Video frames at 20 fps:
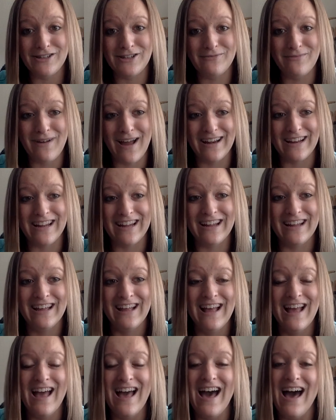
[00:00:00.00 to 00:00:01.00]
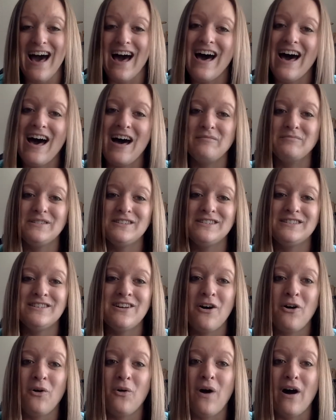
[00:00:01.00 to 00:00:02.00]
too many.
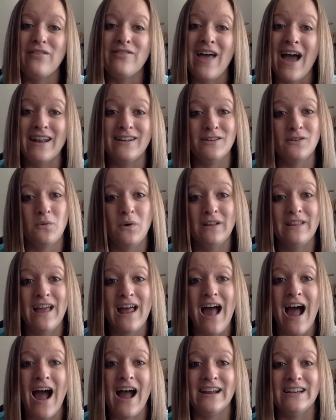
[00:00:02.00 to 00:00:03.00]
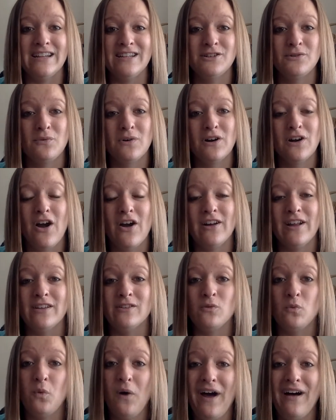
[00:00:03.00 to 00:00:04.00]
So that is one that I need to work on
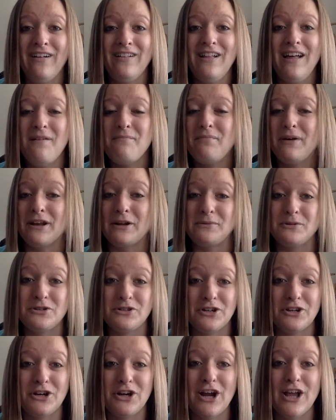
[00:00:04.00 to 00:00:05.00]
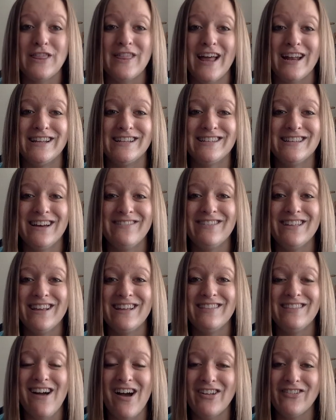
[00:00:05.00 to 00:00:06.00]
as well, but I'm sure that is something a
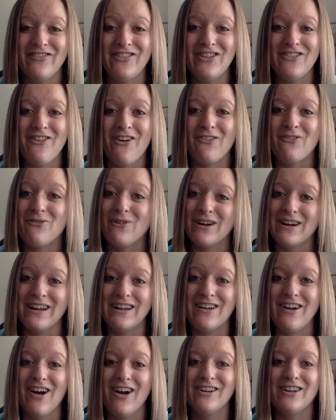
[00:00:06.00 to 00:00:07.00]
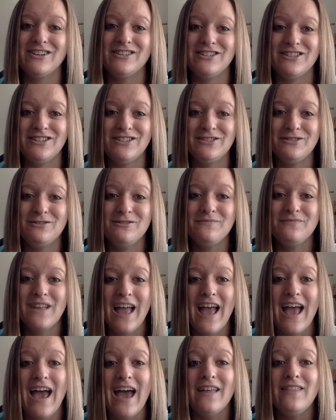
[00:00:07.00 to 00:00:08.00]
lot of you are working on too.
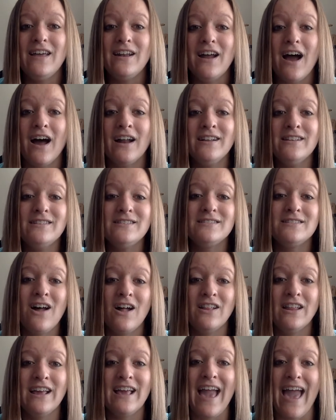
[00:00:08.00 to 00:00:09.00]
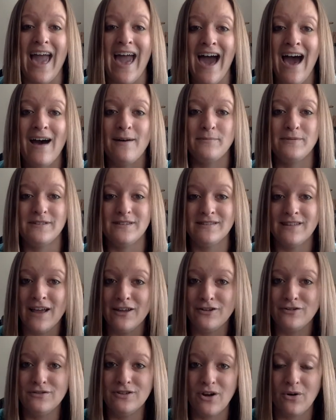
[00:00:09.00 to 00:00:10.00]
And then uninstalling apps
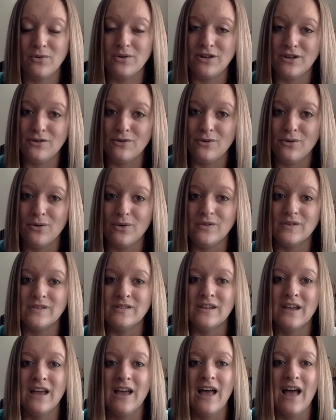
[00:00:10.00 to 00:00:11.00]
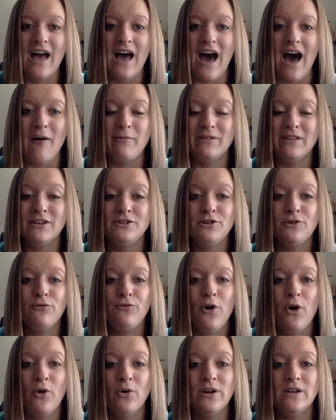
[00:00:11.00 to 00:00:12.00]
that you don't use. Unless your
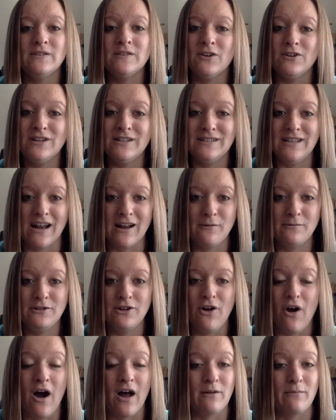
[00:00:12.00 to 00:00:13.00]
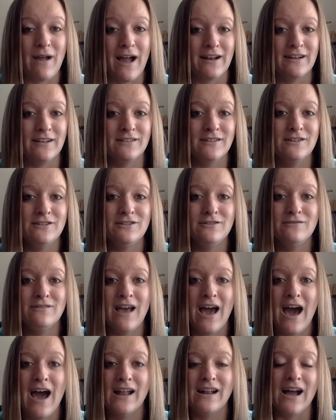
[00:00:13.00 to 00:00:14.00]
phone is already set up to automatically do
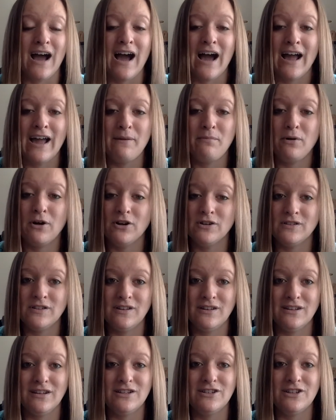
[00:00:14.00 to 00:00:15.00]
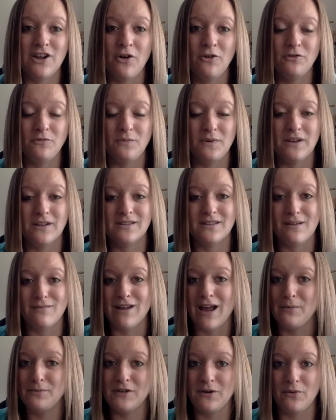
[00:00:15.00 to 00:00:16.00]
that. I personally don't, because
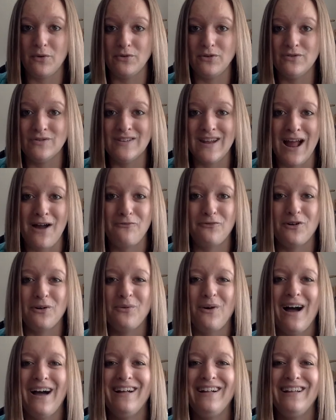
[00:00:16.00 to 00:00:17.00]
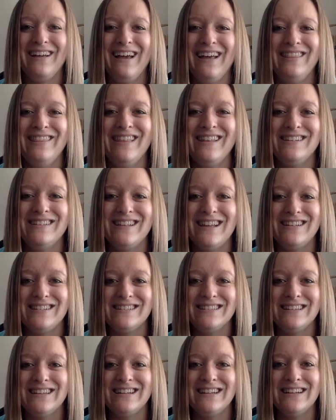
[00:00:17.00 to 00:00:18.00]
sometimes I won't use an app for a while and then they
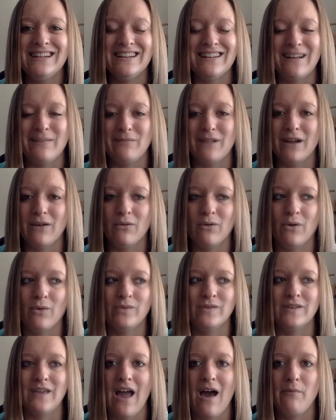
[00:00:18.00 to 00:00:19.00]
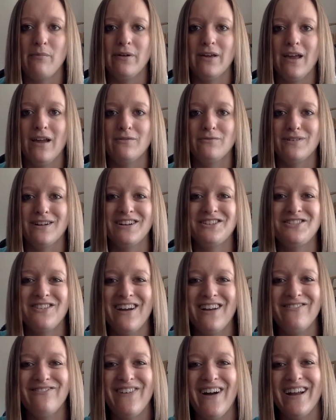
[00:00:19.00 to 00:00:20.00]
delete it and I'm like, well, what was the app again when I try
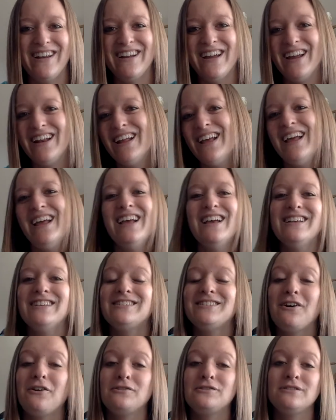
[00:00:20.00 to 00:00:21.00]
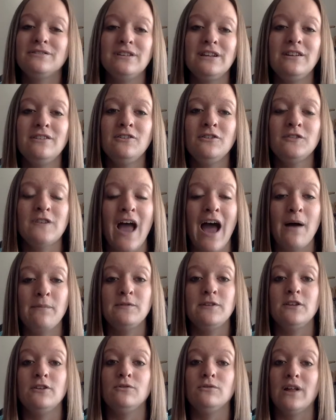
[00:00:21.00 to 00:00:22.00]
and find it? So deleting those
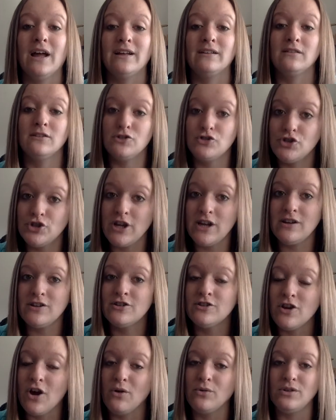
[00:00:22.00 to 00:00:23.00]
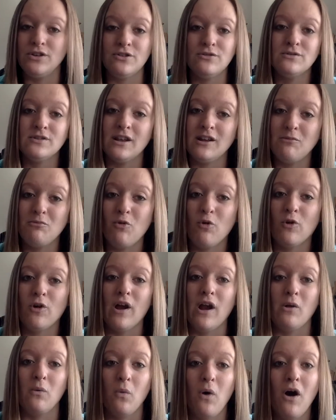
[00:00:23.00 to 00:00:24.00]
apps that you like legit don't use anymore
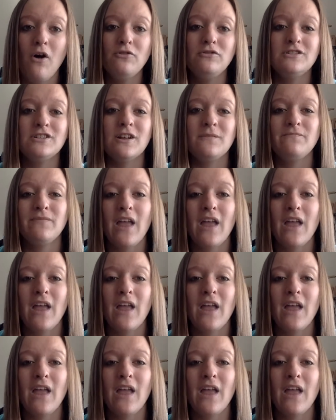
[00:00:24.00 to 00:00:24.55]
and won't.